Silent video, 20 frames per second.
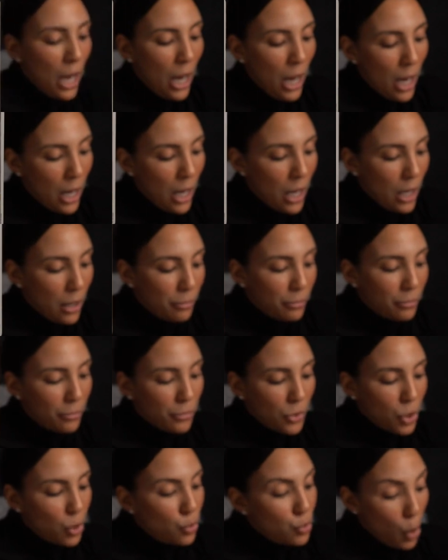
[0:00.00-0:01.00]

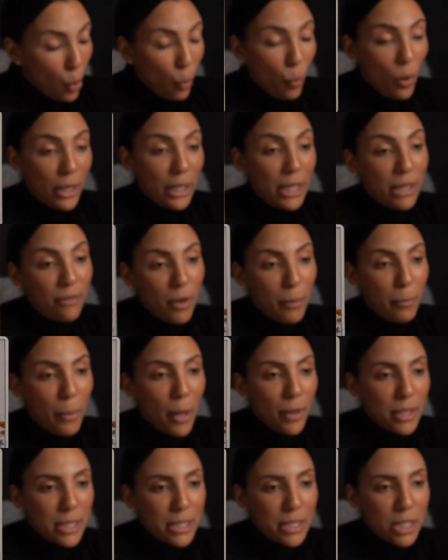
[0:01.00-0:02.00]
Um, you don't want to give up
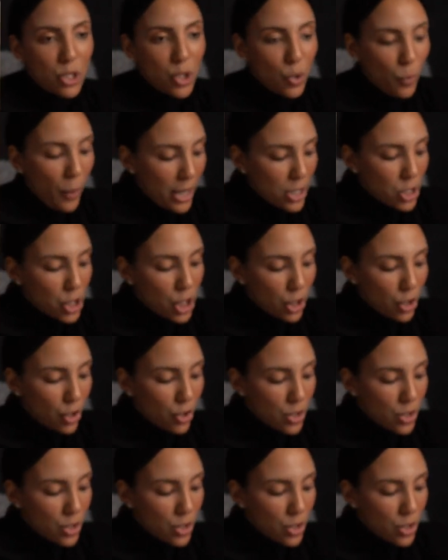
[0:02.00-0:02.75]
on this situation.